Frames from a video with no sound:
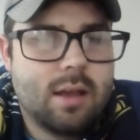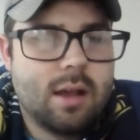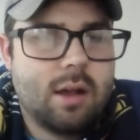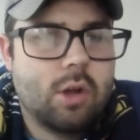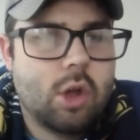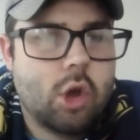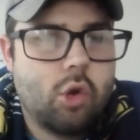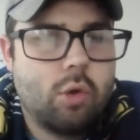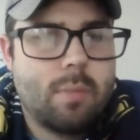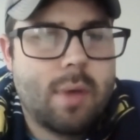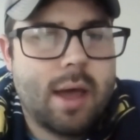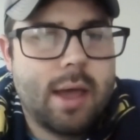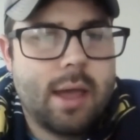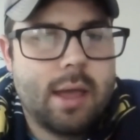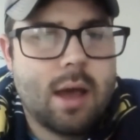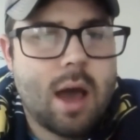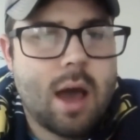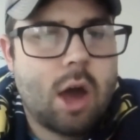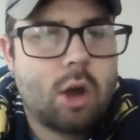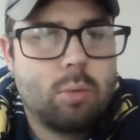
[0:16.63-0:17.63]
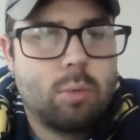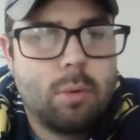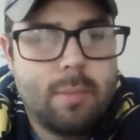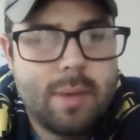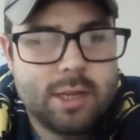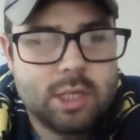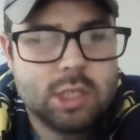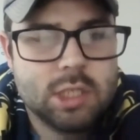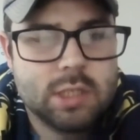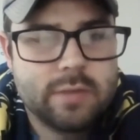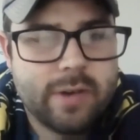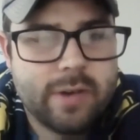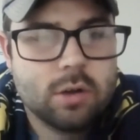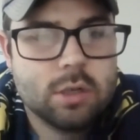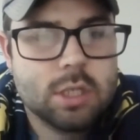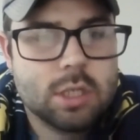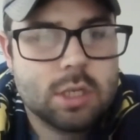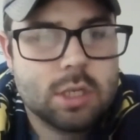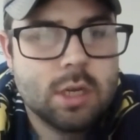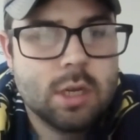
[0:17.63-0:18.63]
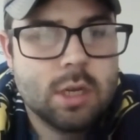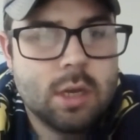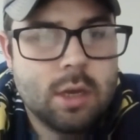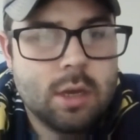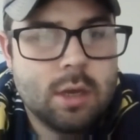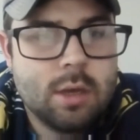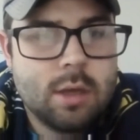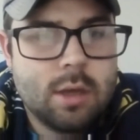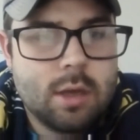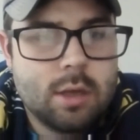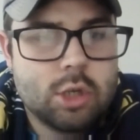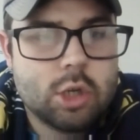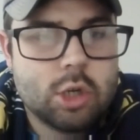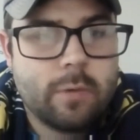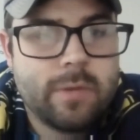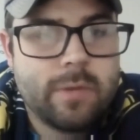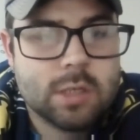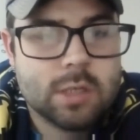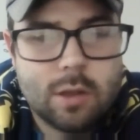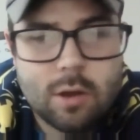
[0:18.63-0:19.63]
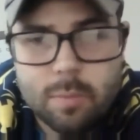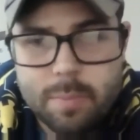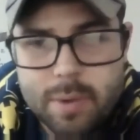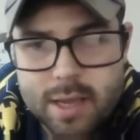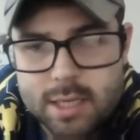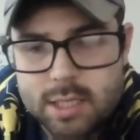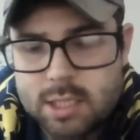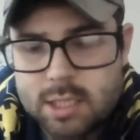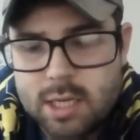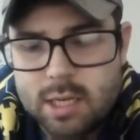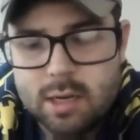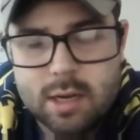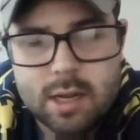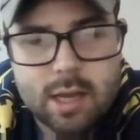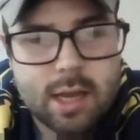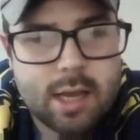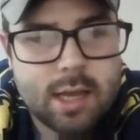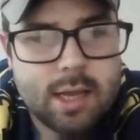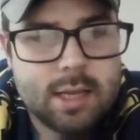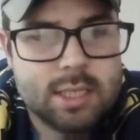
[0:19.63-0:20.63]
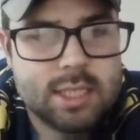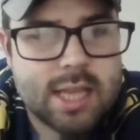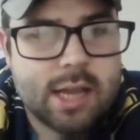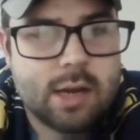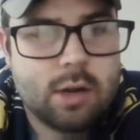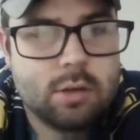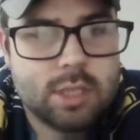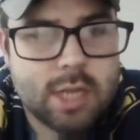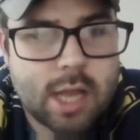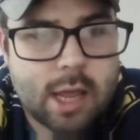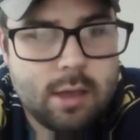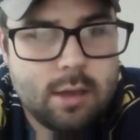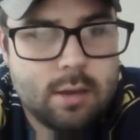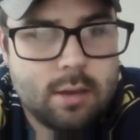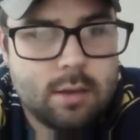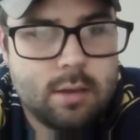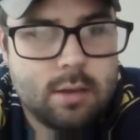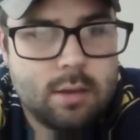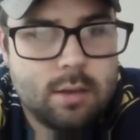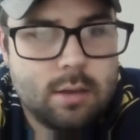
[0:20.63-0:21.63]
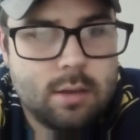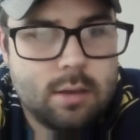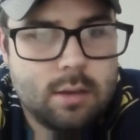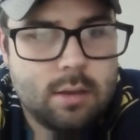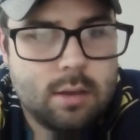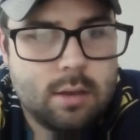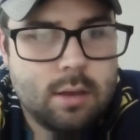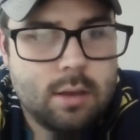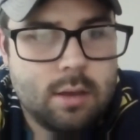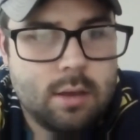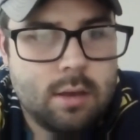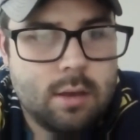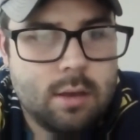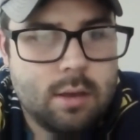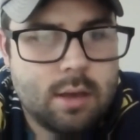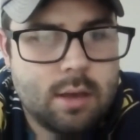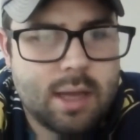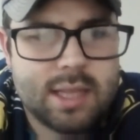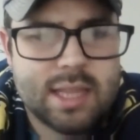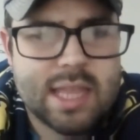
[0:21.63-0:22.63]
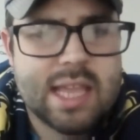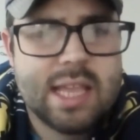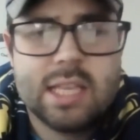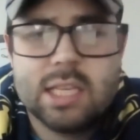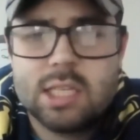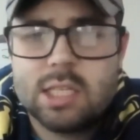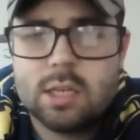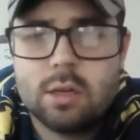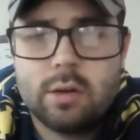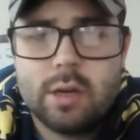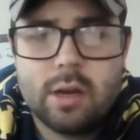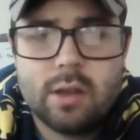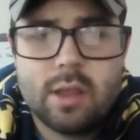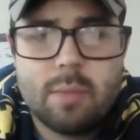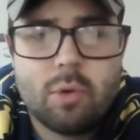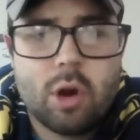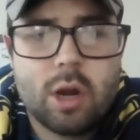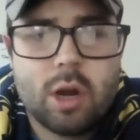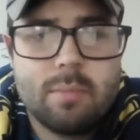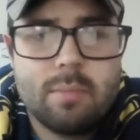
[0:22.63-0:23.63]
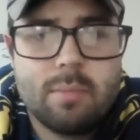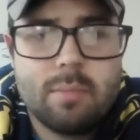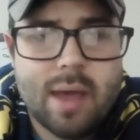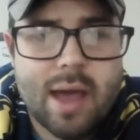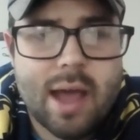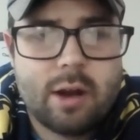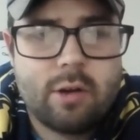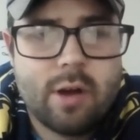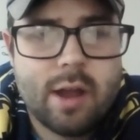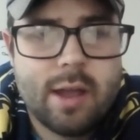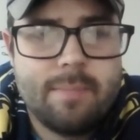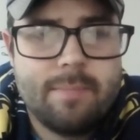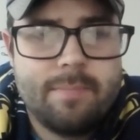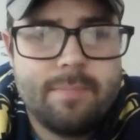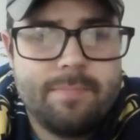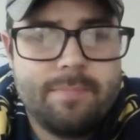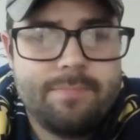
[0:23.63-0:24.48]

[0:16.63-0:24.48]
I'll go with my honorable mentions first. Mm-hmm. Lopez in uh, San Jose. I think he's still here. They brought him back, right?